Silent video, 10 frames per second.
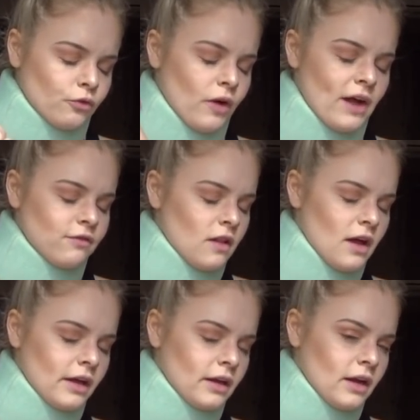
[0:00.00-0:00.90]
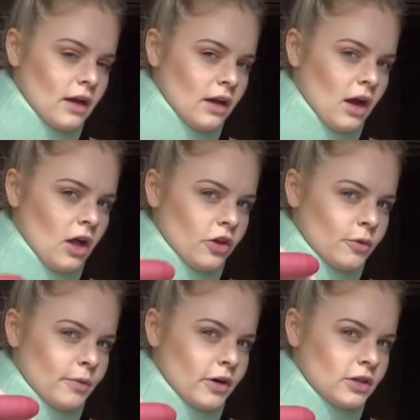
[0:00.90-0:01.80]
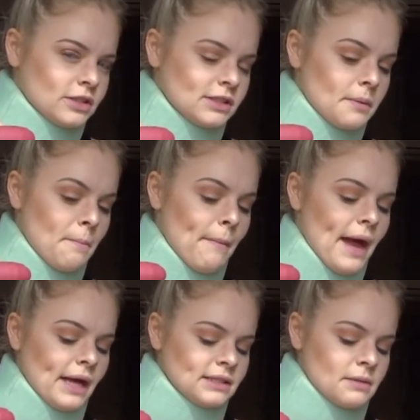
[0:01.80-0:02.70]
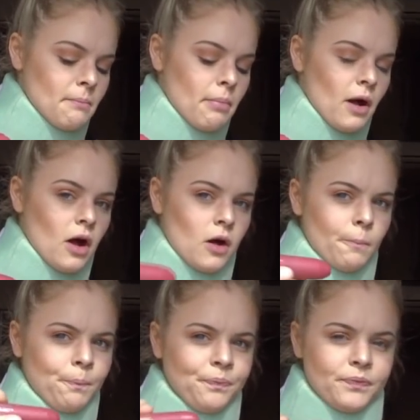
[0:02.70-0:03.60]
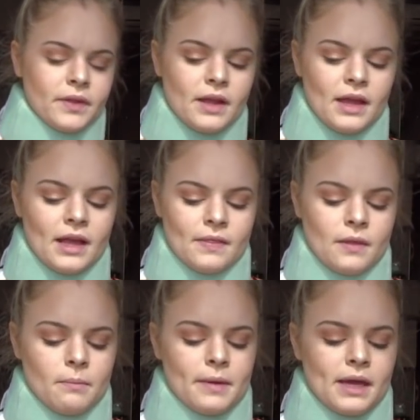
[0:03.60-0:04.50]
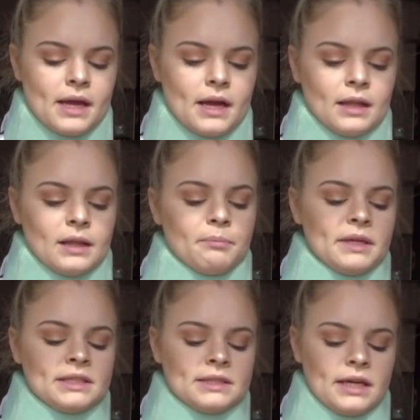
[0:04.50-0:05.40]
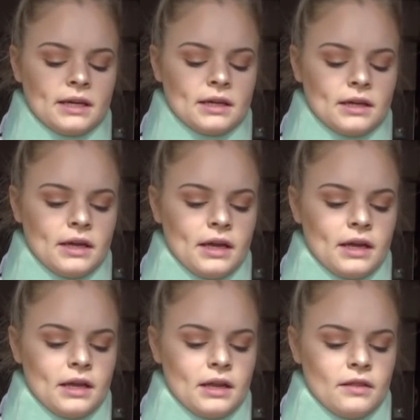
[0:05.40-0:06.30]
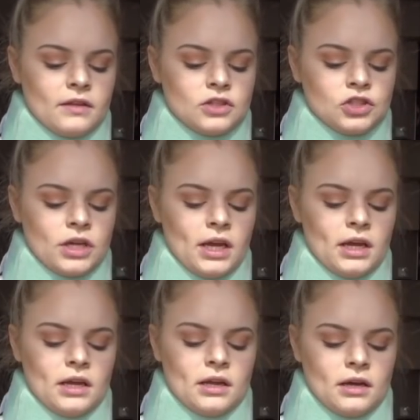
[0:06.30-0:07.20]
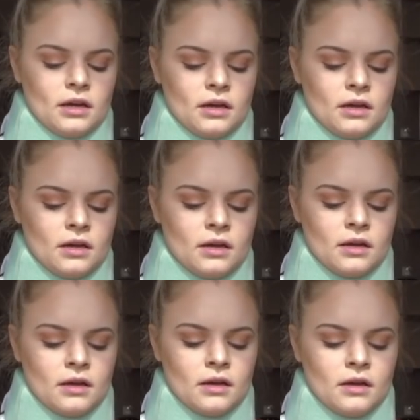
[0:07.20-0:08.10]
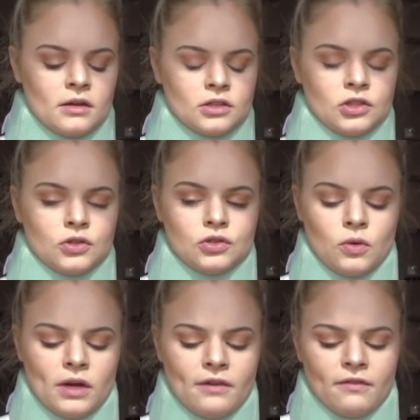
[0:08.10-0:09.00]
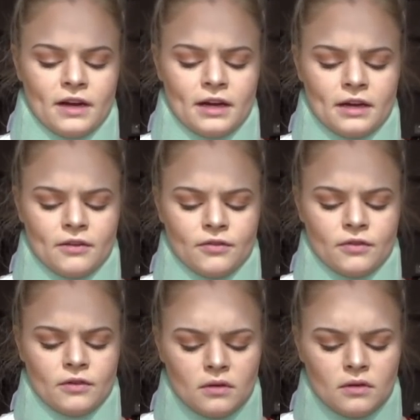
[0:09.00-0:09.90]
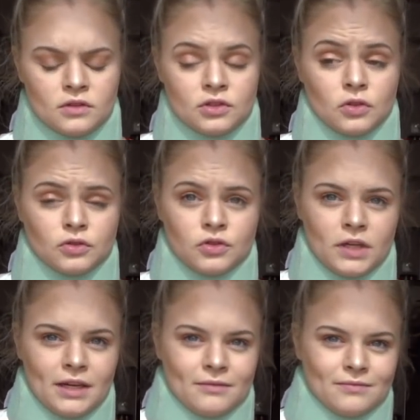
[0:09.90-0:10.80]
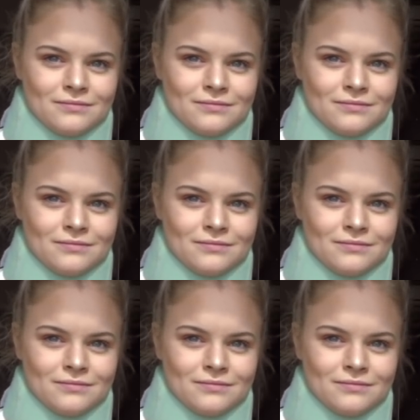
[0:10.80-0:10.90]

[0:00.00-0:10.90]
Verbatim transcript: Revlon Color Burst Matte Balm, the big lippy stick in the shade 225 Sultry.